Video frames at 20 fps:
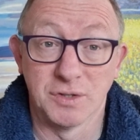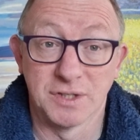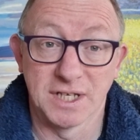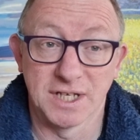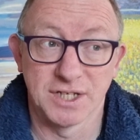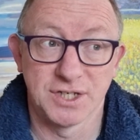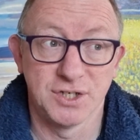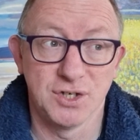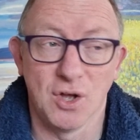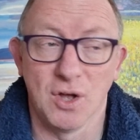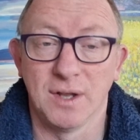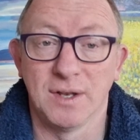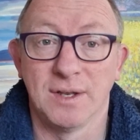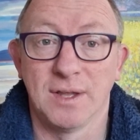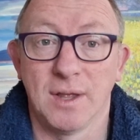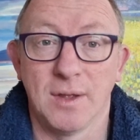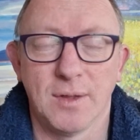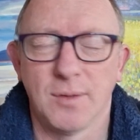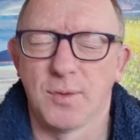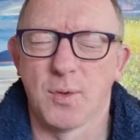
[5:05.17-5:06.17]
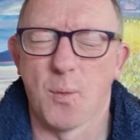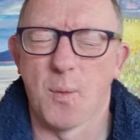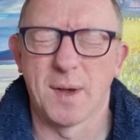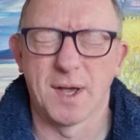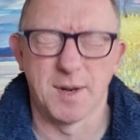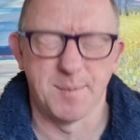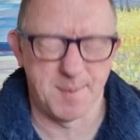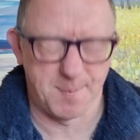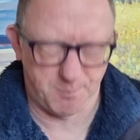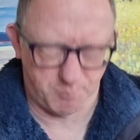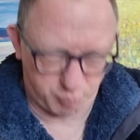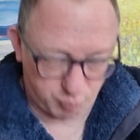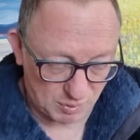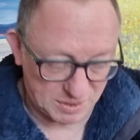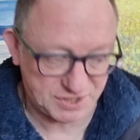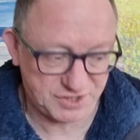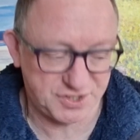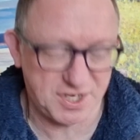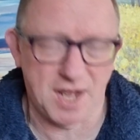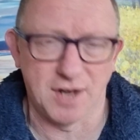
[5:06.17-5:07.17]
There's not that, that we're going to be
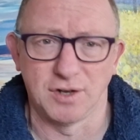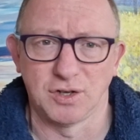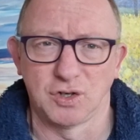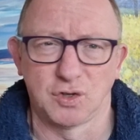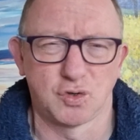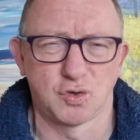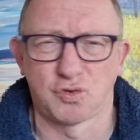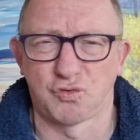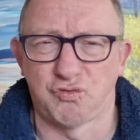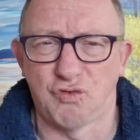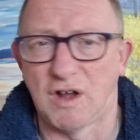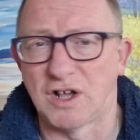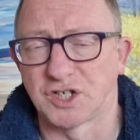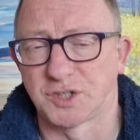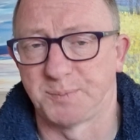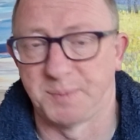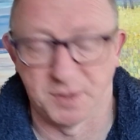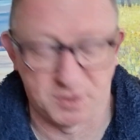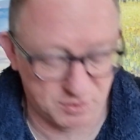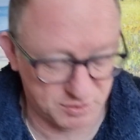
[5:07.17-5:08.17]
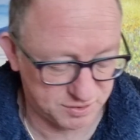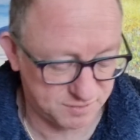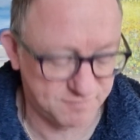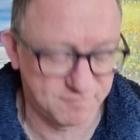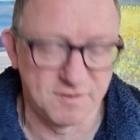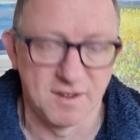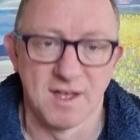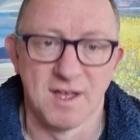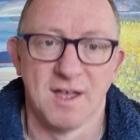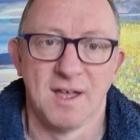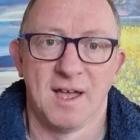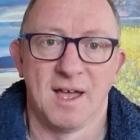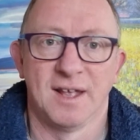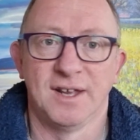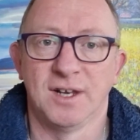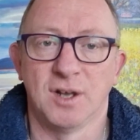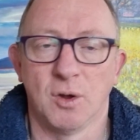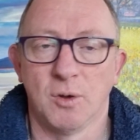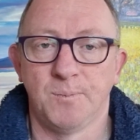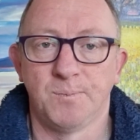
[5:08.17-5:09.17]
pressed down and crushed because of, you
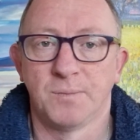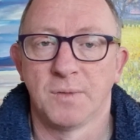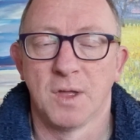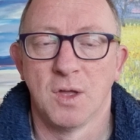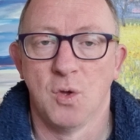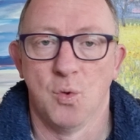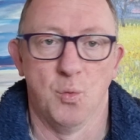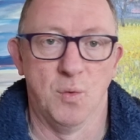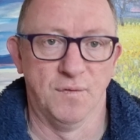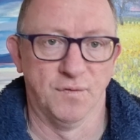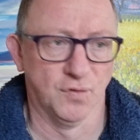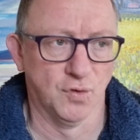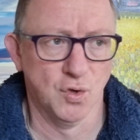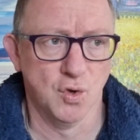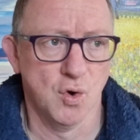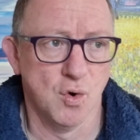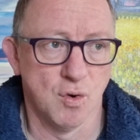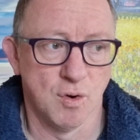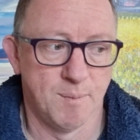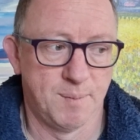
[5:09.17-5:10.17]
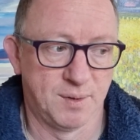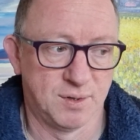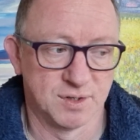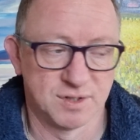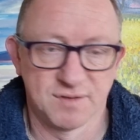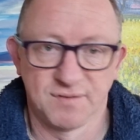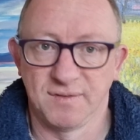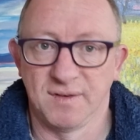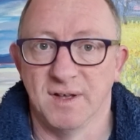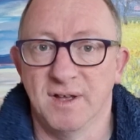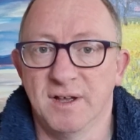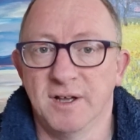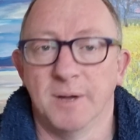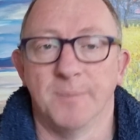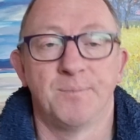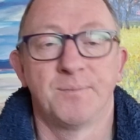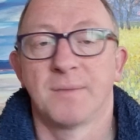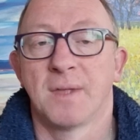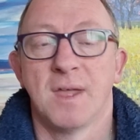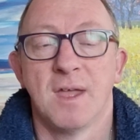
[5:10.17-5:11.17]
know, with law or because of,
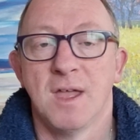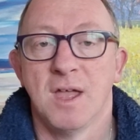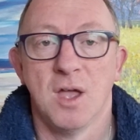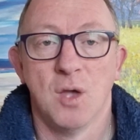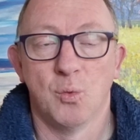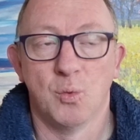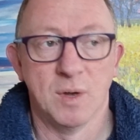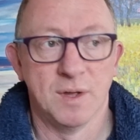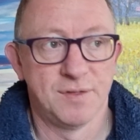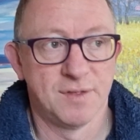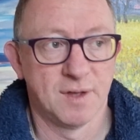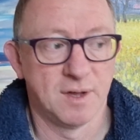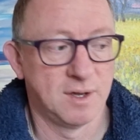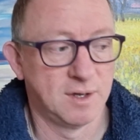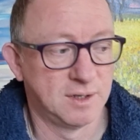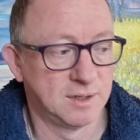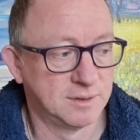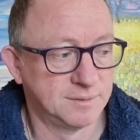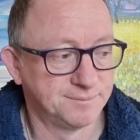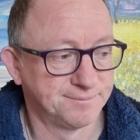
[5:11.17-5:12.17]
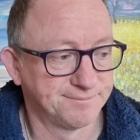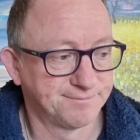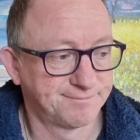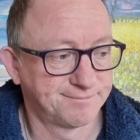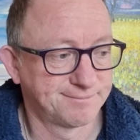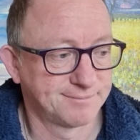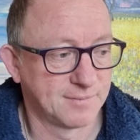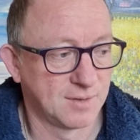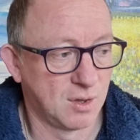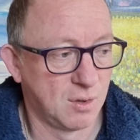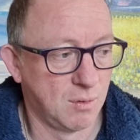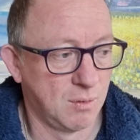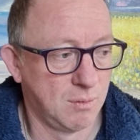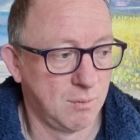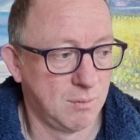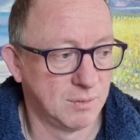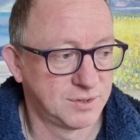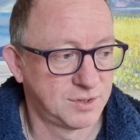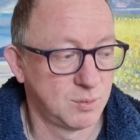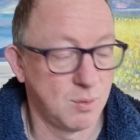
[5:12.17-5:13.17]
with,
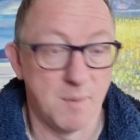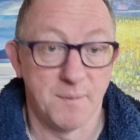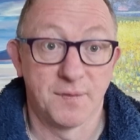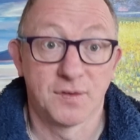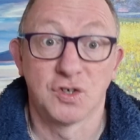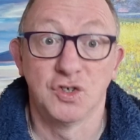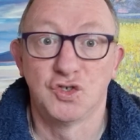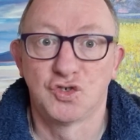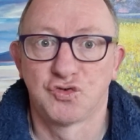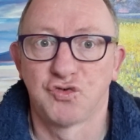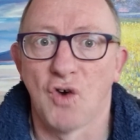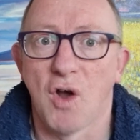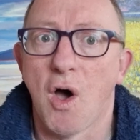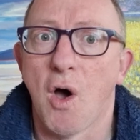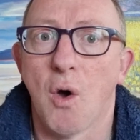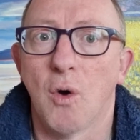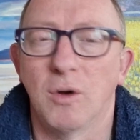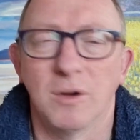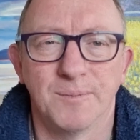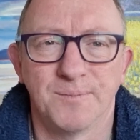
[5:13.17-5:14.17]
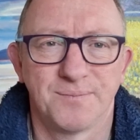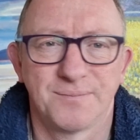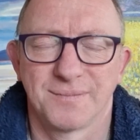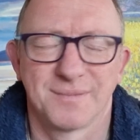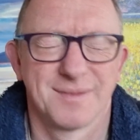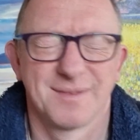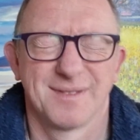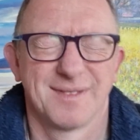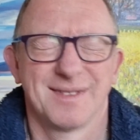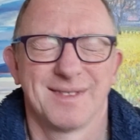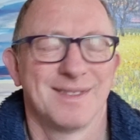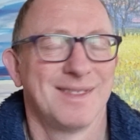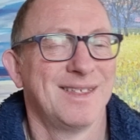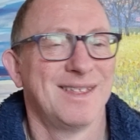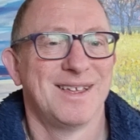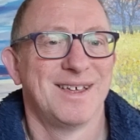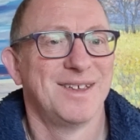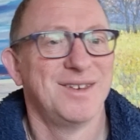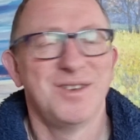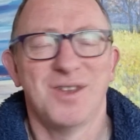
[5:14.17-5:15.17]
what's the word, with control.
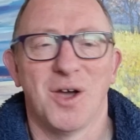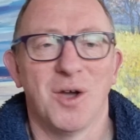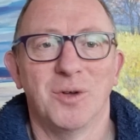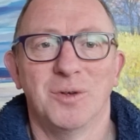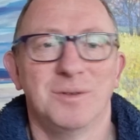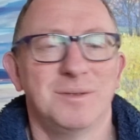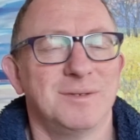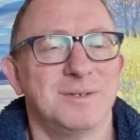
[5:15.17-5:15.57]
No.